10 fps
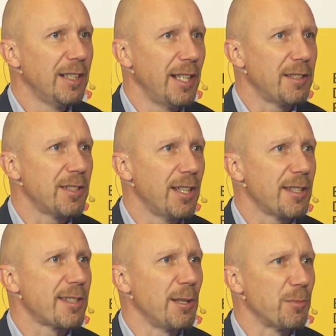that
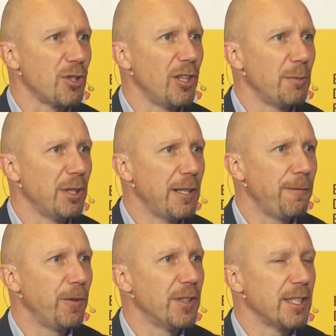takes some time and
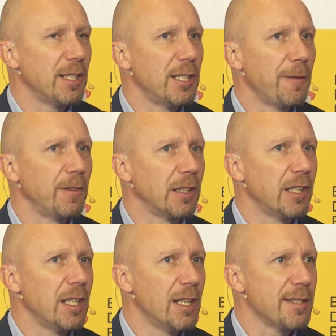effort, and it
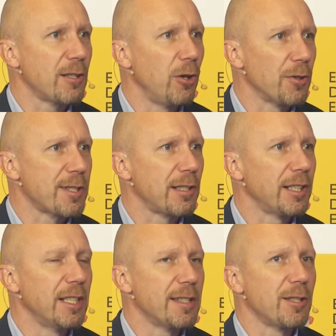definitely is costly.